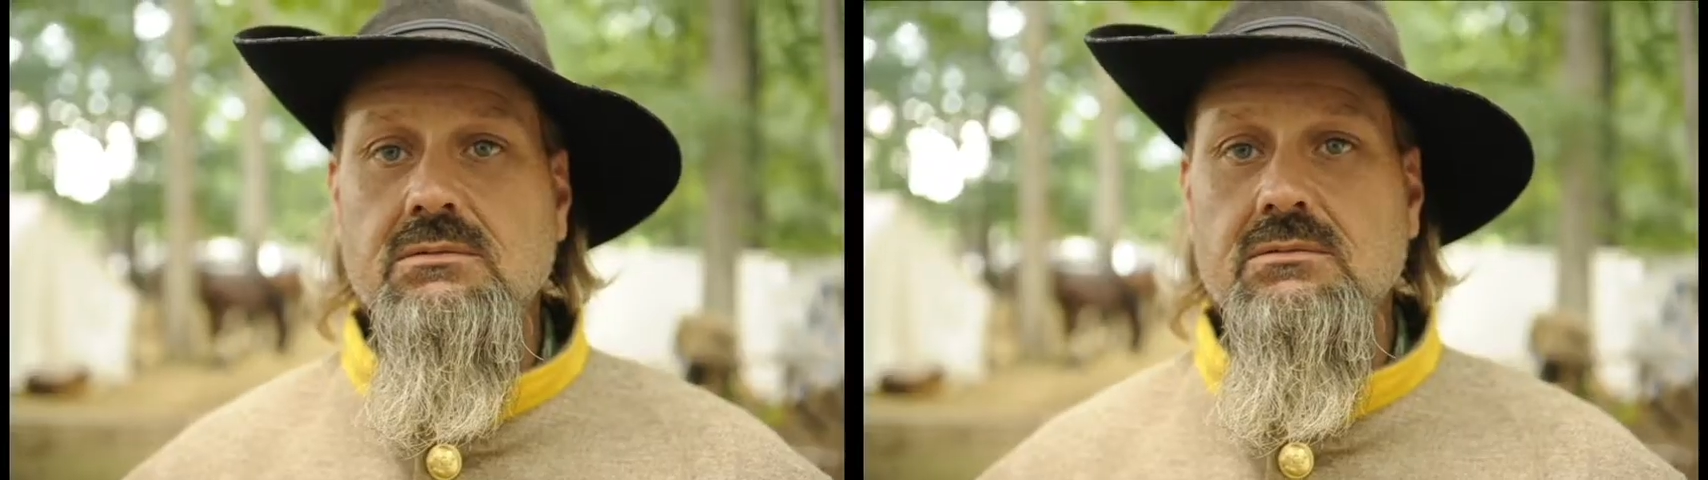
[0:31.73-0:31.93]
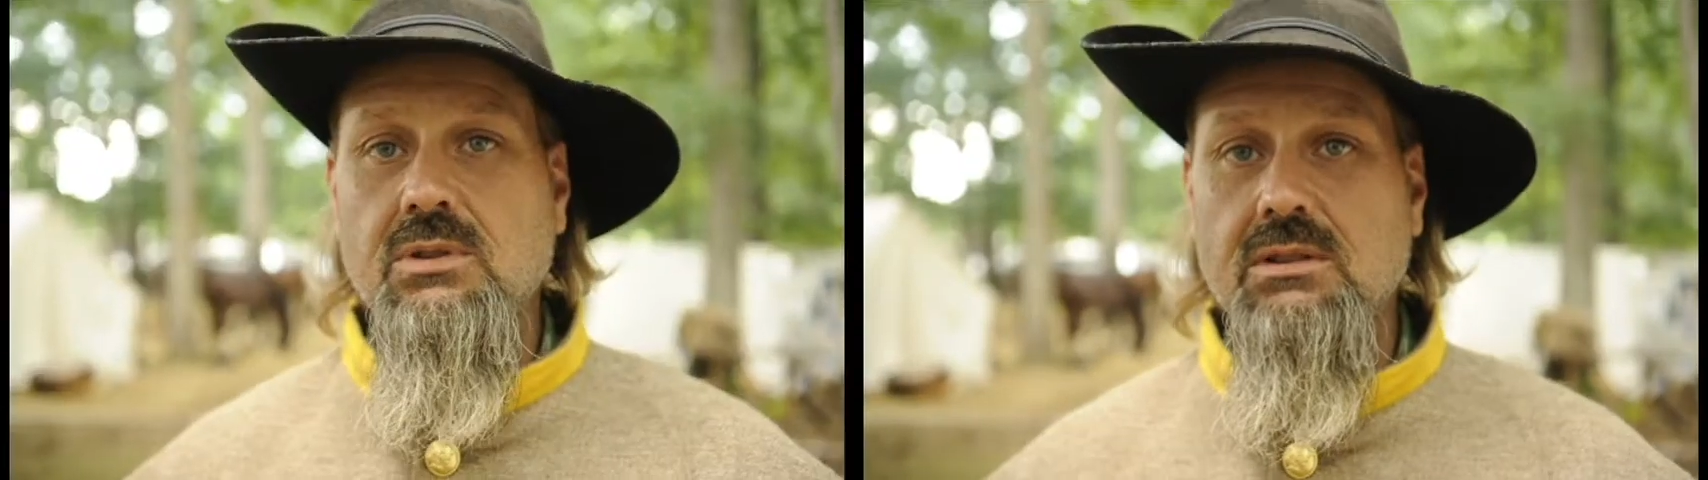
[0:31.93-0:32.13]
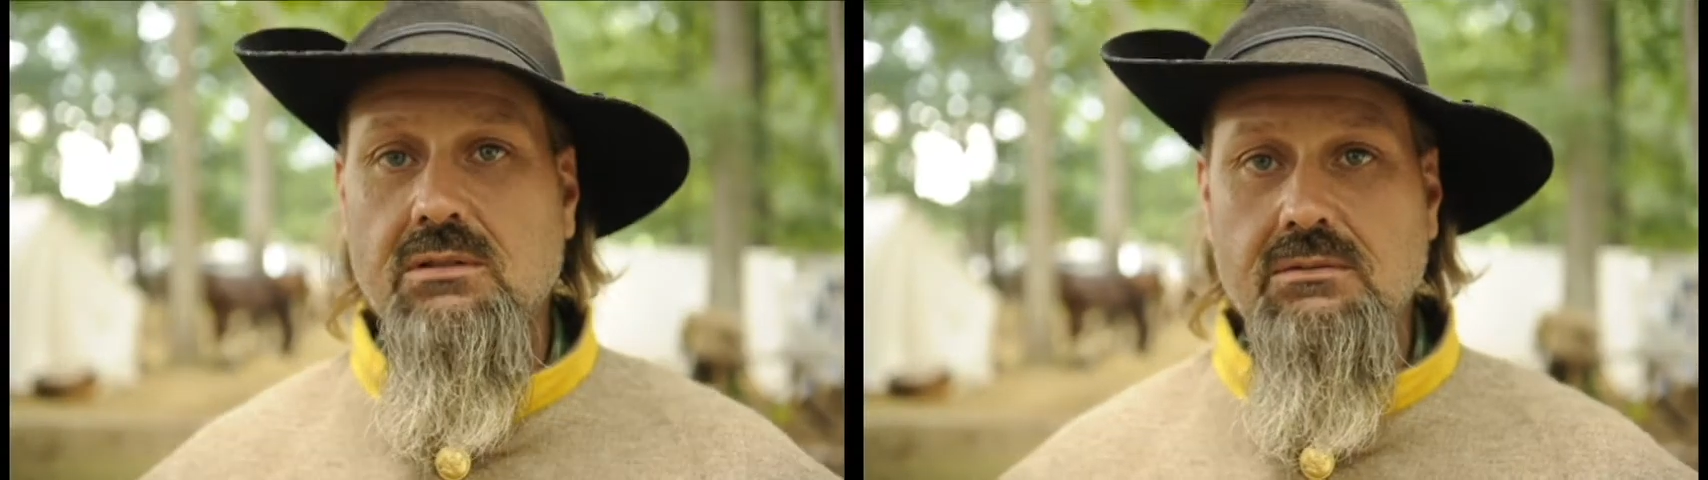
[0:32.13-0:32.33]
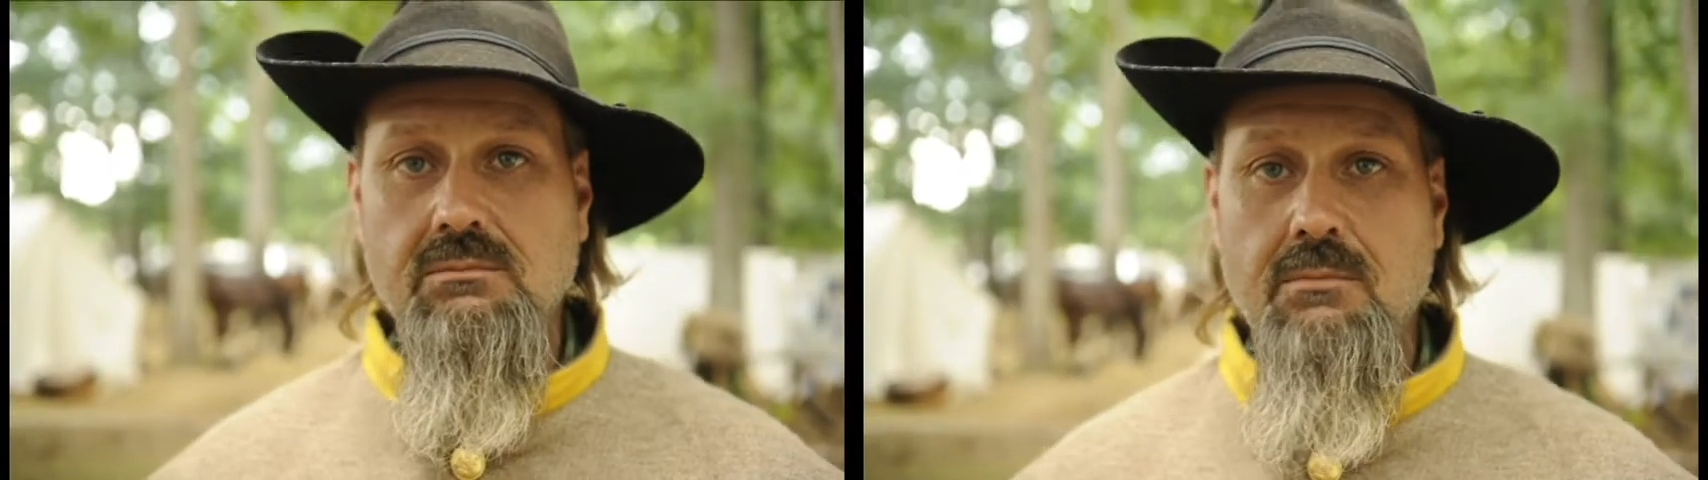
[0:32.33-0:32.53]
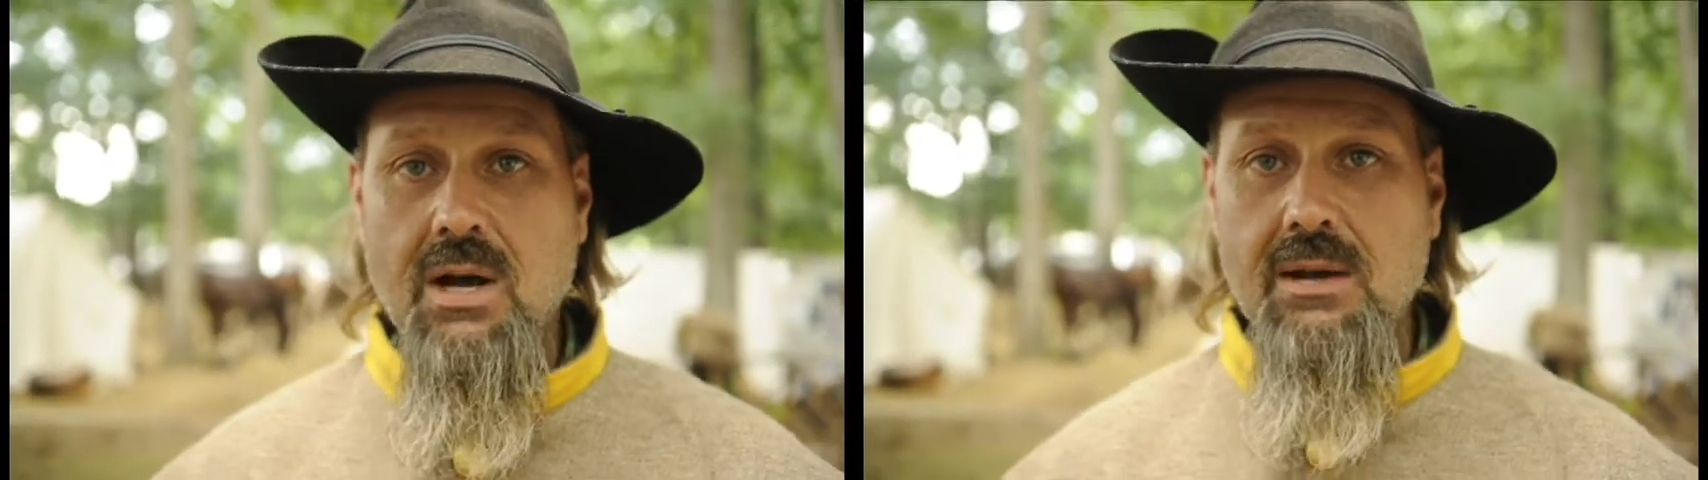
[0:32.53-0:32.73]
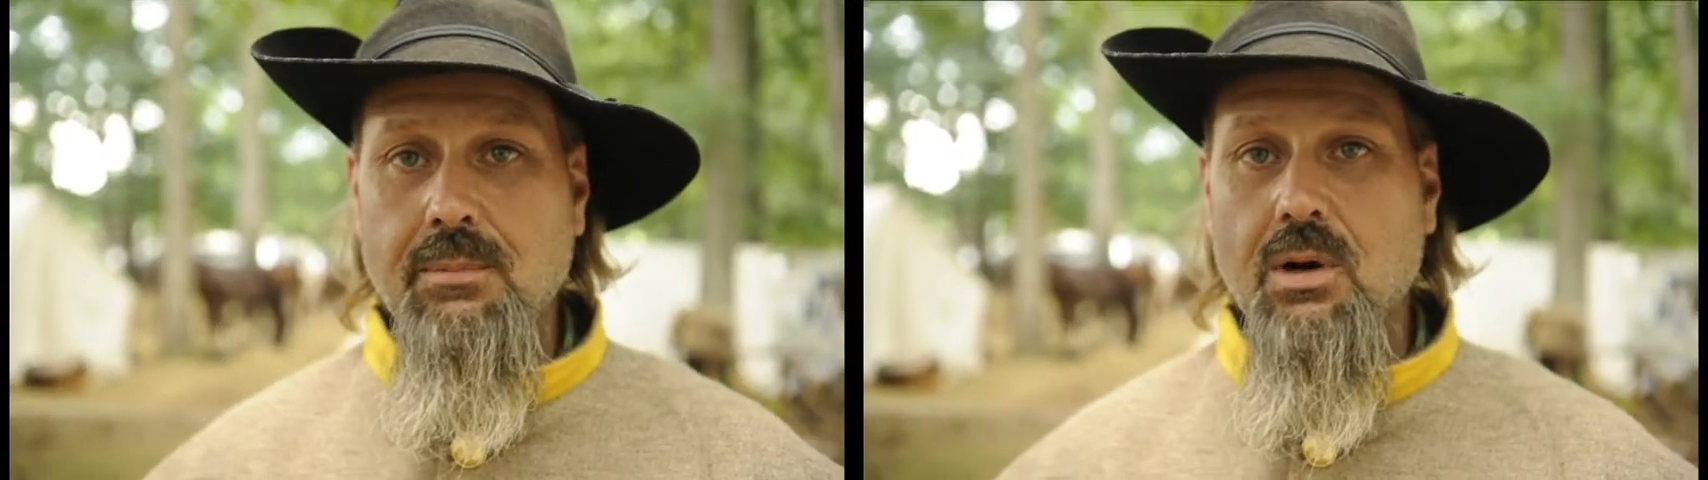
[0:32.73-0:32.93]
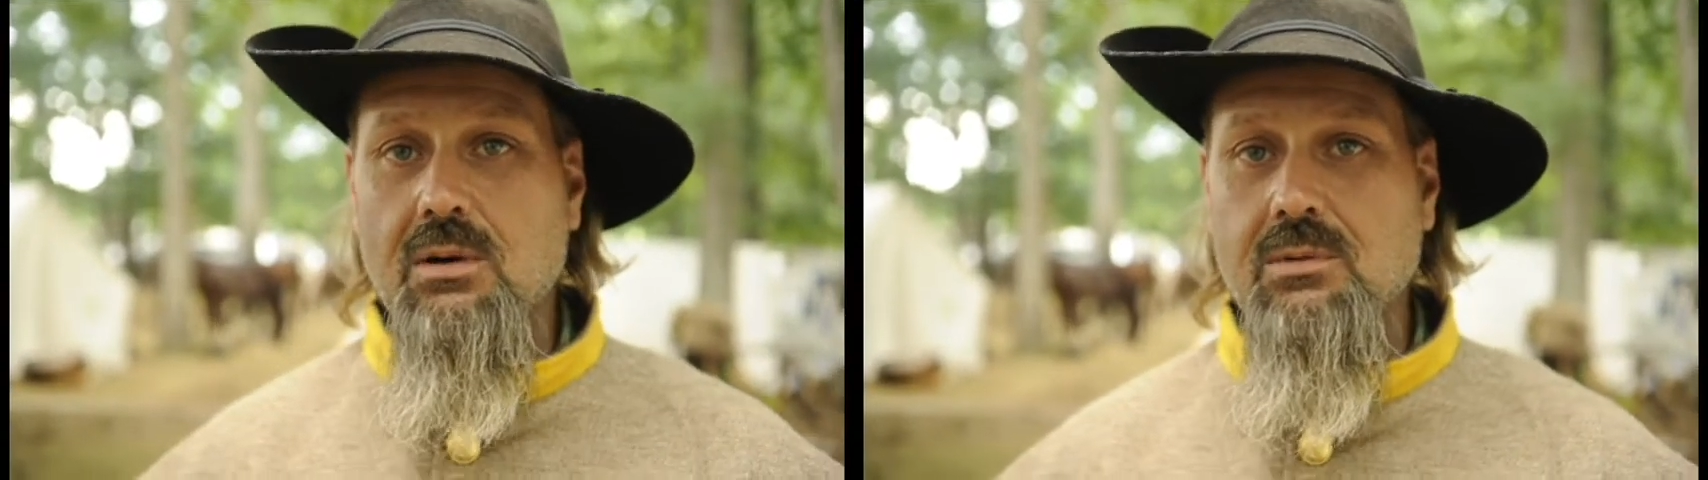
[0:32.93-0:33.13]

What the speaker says: Well, my part